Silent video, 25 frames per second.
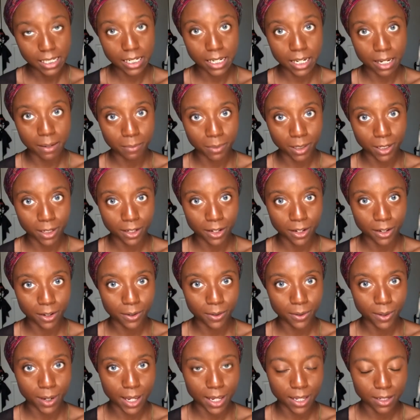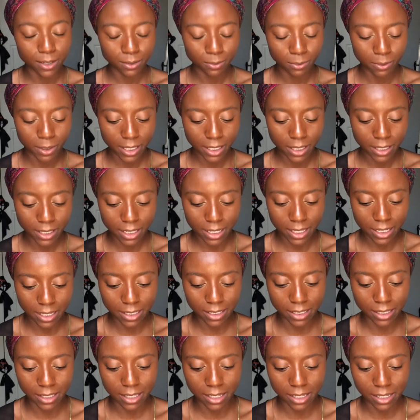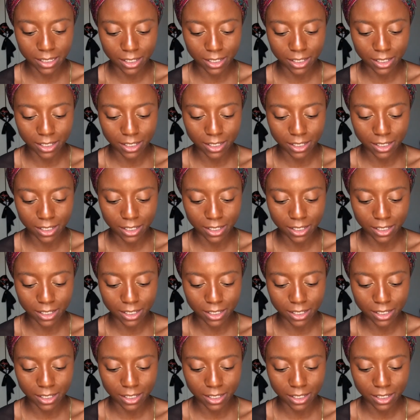I'm gonna go in with is the